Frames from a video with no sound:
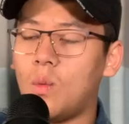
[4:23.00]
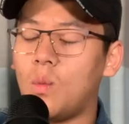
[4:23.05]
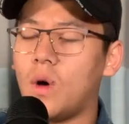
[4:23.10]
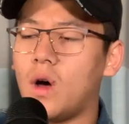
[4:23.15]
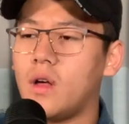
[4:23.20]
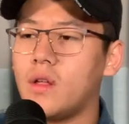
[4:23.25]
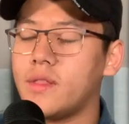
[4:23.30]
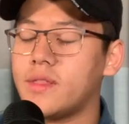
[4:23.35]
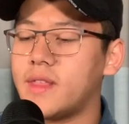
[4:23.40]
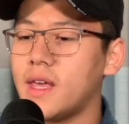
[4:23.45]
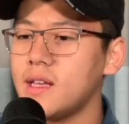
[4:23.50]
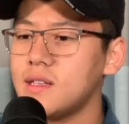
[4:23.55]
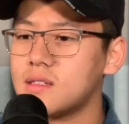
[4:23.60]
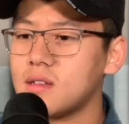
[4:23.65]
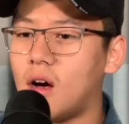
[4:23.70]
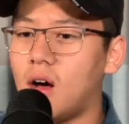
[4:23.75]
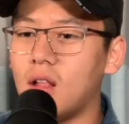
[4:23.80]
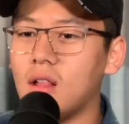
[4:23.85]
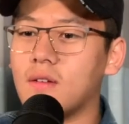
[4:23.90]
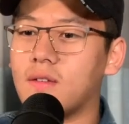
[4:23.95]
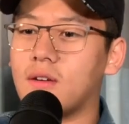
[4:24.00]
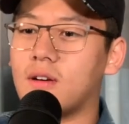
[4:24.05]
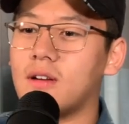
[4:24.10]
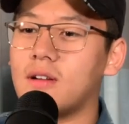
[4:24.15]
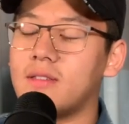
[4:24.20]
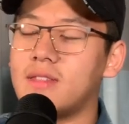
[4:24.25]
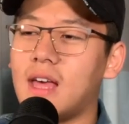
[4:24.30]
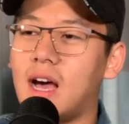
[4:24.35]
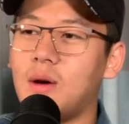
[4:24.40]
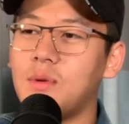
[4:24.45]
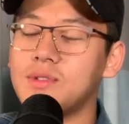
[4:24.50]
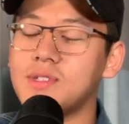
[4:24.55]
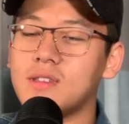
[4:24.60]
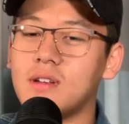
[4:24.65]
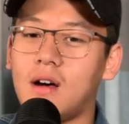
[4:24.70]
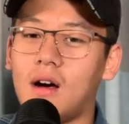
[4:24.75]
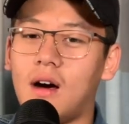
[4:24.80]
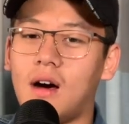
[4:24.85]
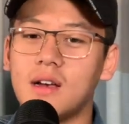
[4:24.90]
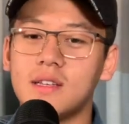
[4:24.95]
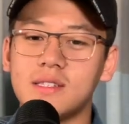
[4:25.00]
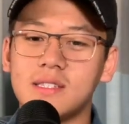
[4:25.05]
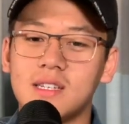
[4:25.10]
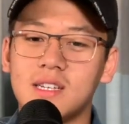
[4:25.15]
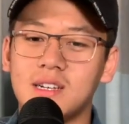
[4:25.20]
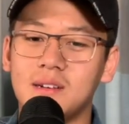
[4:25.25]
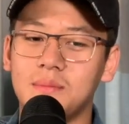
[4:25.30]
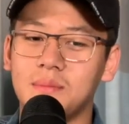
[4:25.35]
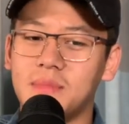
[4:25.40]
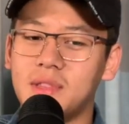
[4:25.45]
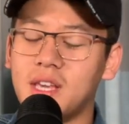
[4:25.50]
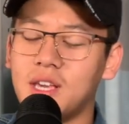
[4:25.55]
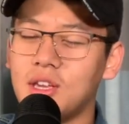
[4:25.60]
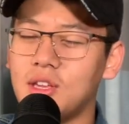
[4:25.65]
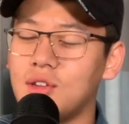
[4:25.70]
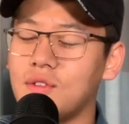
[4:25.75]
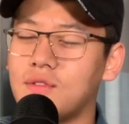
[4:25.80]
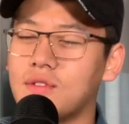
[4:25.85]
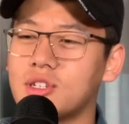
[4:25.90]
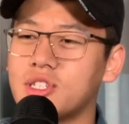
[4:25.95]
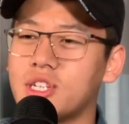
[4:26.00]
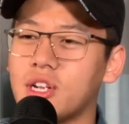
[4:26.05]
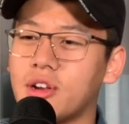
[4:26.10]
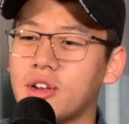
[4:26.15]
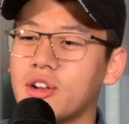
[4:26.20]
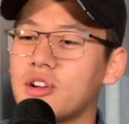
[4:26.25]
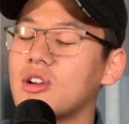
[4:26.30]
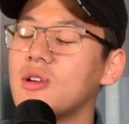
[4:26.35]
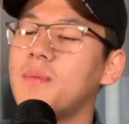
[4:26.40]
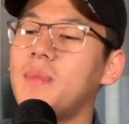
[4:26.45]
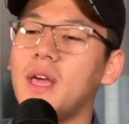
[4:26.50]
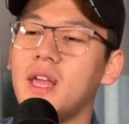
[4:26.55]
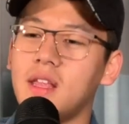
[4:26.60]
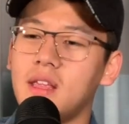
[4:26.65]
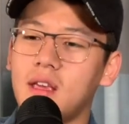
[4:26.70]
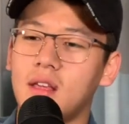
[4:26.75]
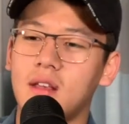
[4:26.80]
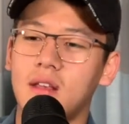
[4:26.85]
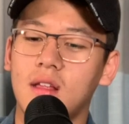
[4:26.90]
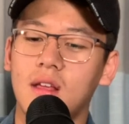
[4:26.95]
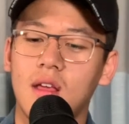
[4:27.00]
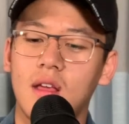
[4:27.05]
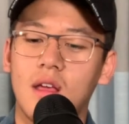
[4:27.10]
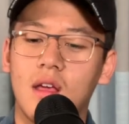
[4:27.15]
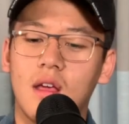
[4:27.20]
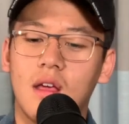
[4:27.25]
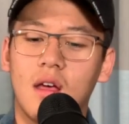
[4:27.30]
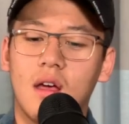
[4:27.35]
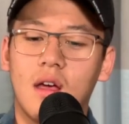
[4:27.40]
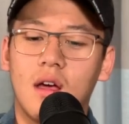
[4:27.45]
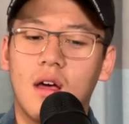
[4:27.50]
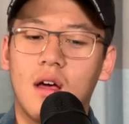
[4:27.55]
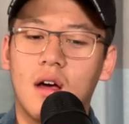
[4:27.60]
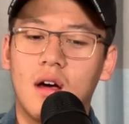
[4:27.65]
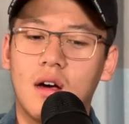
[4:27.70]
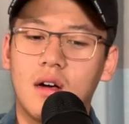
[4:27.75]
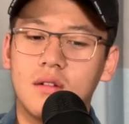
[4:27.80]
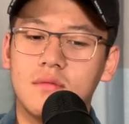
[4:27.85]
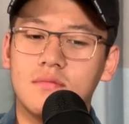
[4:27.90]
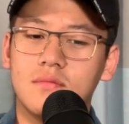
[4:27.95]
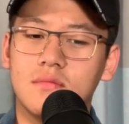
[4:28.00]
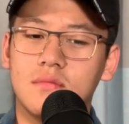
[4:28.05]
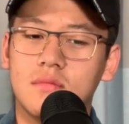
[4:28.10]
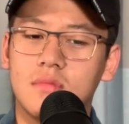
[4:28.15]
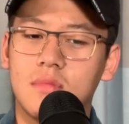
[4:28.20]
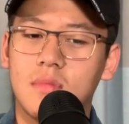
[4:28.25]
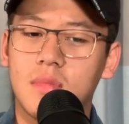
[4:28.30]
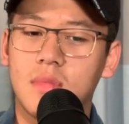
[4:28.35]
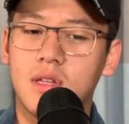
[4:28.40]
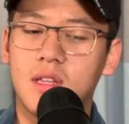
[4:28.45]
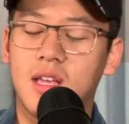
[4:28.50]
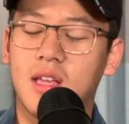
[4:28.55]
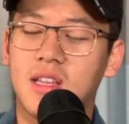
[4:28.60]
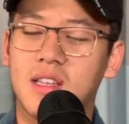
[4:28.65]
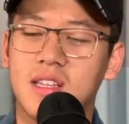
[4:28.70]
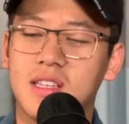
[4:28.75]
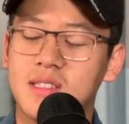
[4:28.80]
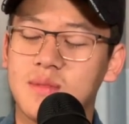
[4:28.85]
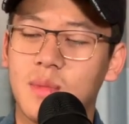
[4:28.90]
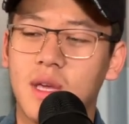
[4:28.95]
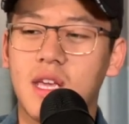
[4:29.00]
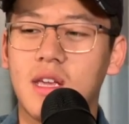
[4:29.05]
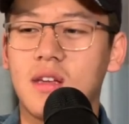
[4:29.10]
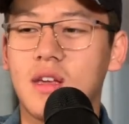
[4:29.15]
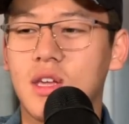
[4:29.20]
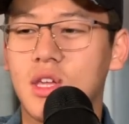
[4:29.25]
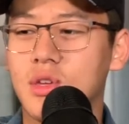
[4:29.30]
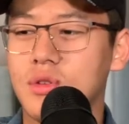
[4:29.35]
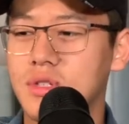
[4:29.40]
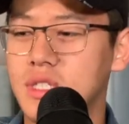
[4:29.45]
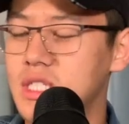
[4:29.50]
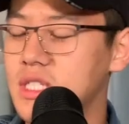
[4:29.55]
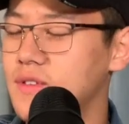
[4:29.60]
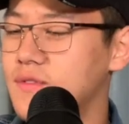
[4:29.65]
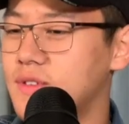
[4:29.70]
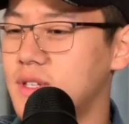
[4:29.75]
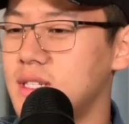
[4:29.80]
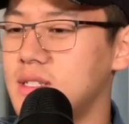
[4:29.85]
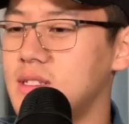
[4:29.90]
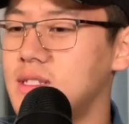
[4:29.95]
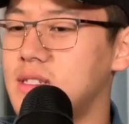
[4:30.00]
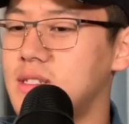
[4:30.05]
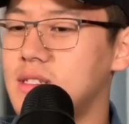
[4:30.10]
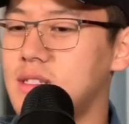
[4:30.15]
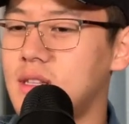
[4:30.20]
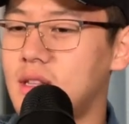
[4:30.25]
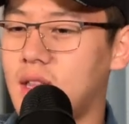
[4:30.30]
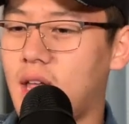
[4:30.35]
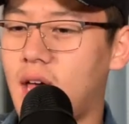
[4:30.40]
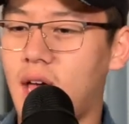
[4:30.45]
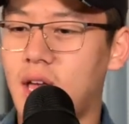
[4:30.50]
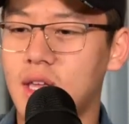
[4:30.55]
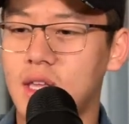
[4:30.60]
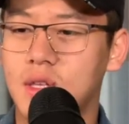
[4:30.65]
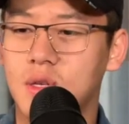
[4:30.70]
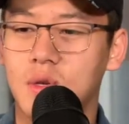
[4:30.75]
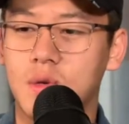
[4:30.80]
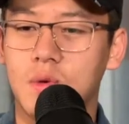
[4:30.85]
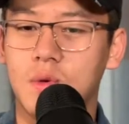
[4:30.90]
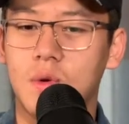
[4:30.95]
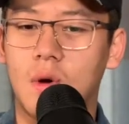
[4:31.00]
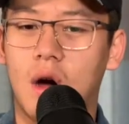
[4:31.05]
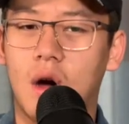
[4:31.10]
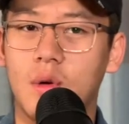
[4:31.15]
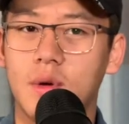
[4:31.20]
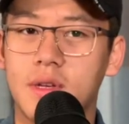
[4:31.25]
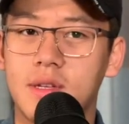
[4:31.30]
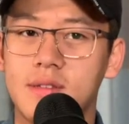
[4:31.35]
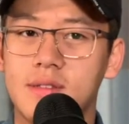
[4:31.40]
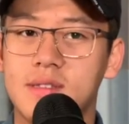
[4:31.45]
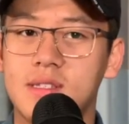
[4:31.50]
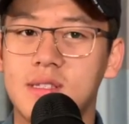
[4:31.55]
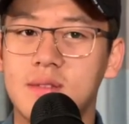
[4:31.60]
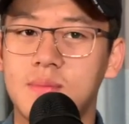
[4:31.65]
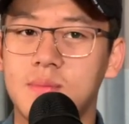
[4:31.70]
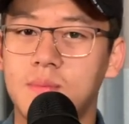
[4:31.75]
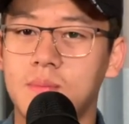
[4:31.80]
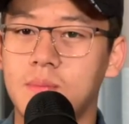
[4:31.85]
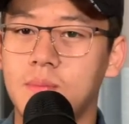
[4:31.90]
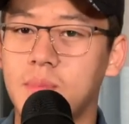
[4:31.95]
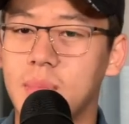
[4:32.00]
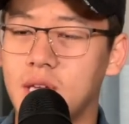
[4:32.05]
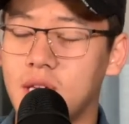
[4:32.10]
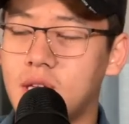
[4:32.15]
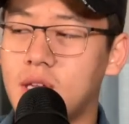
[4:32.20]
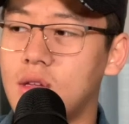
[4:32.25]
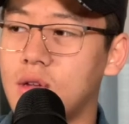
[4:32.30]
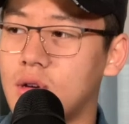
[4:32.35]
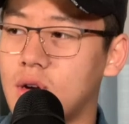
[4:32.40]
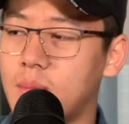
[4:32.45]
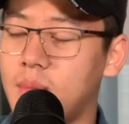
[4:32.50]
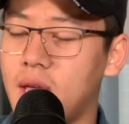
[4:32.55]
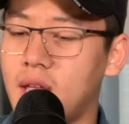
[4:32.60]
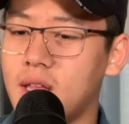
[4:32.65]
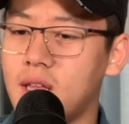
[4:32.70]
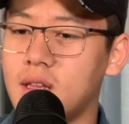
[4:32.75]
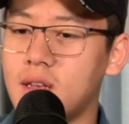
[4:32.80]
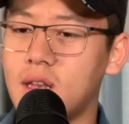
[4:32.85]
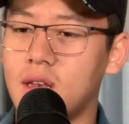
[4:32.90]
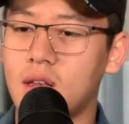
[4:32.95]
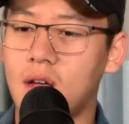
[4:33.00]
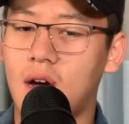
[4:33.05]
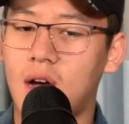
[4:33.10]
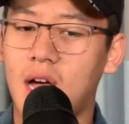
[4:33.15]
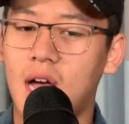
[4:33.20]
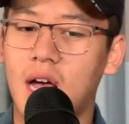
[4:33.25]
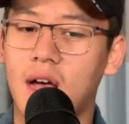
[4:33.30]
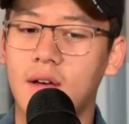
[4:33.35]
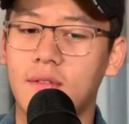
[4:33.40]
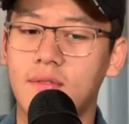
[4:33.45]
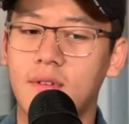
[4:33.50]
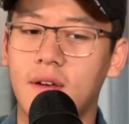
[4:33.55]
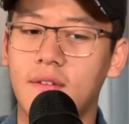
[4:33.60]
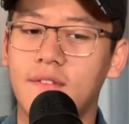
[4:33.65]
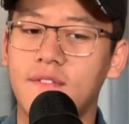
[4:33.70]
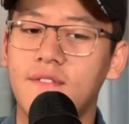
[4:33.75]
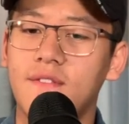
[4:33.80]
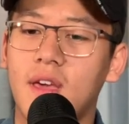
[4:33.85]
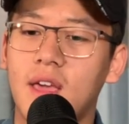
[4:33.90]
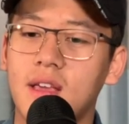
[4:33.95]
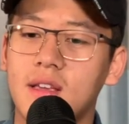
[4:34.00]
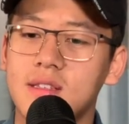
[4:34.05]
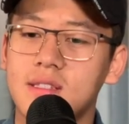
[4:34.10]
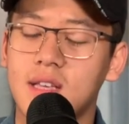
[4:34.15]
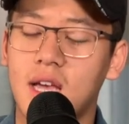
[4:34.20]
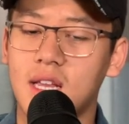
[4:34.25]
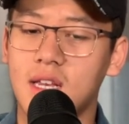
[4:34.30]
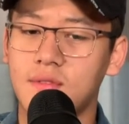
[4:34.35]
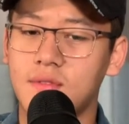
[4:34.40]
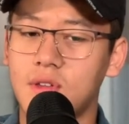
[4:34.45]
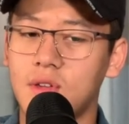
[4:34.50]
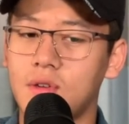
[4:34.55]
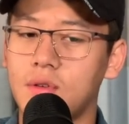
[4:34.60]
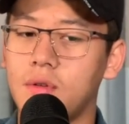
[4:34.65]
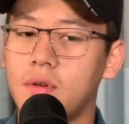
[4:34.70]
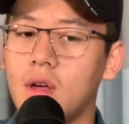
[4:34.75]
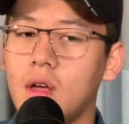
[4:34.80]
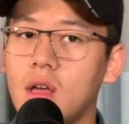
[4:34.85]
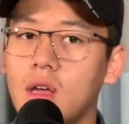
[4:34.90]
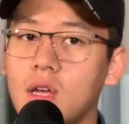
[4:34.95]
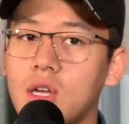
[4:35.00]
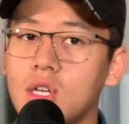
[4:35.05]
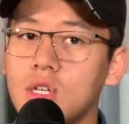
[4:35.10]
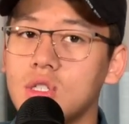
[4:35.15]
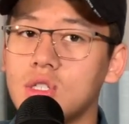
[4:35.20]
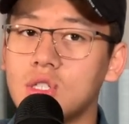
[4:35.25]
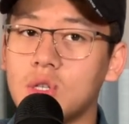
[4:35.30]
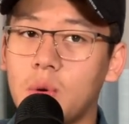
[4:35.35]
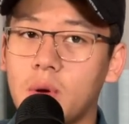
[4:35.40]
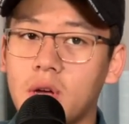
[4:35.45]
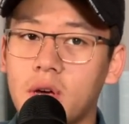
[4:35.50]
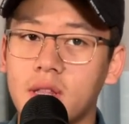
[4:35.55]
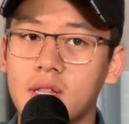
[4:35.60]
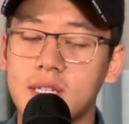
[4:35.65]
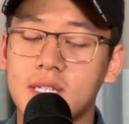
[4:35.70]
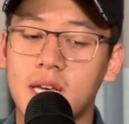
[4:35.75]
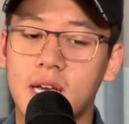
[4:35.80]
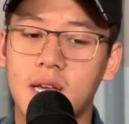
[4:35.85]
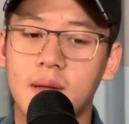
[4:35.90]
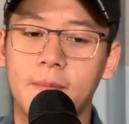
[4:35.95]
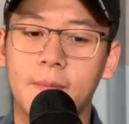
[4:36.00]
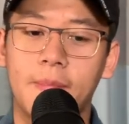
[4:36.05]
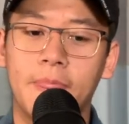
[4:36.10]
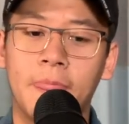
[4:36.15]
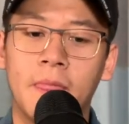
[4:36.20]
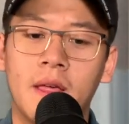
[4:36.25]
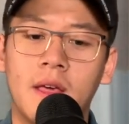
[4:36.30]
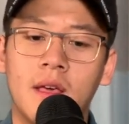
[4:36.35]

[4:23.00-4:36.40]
Well, thanks, Oliver. That was awesome. Thank you for sharing your opinion. It does make a huge difference that you always speak your opinion and not have a fake side of you showing all the time.